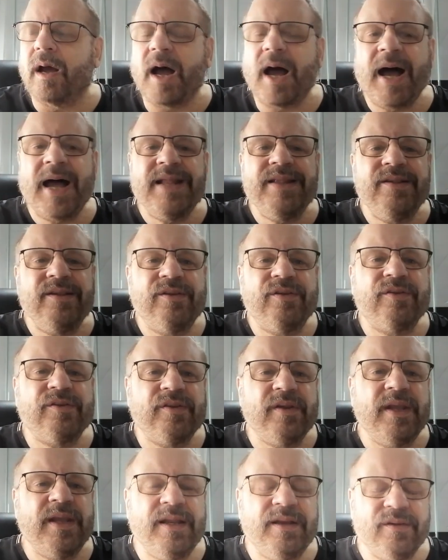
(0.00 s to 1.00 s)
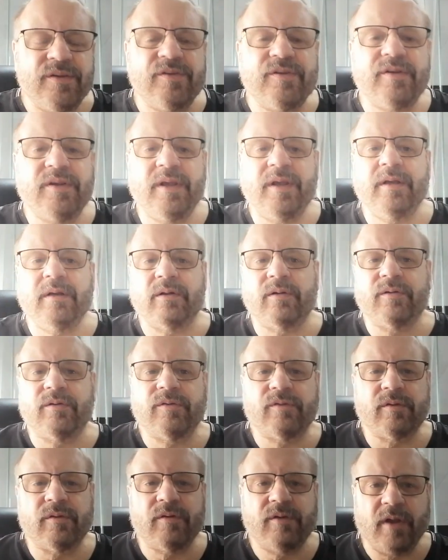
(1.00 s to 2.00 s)
unseen
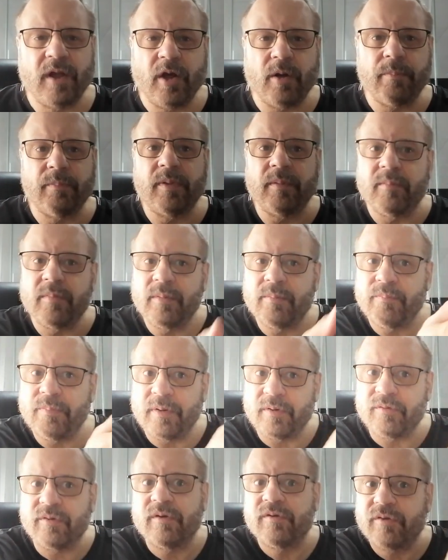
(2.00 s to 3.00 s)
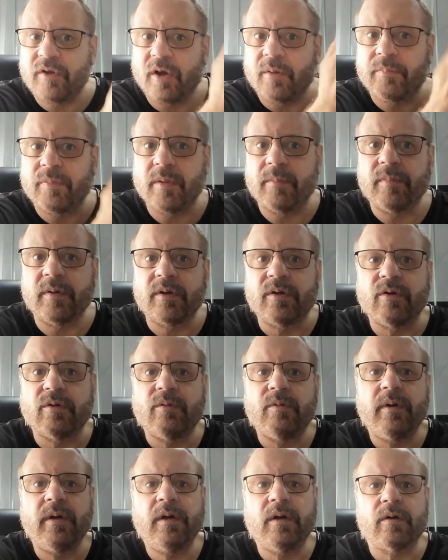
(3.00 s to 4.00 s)
skills to help them in business, help them in
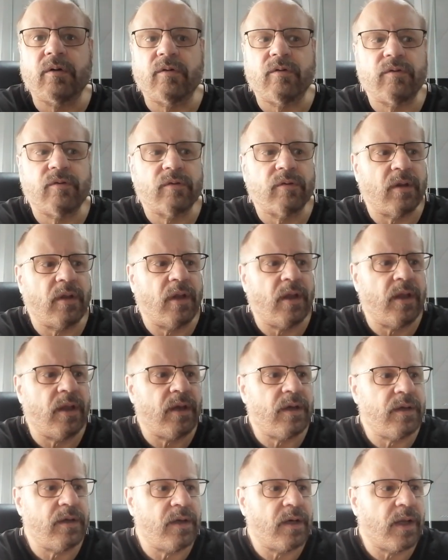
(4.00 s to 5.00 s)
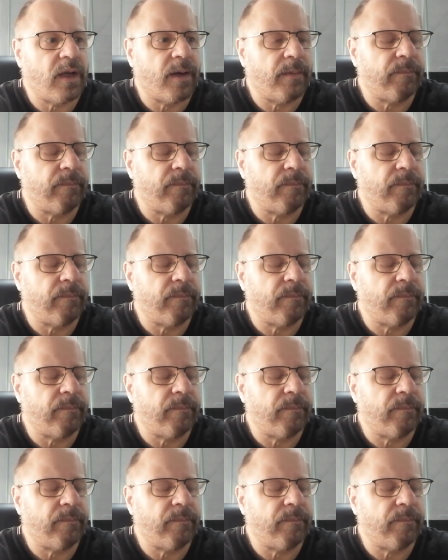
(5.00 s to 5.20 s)
careers. In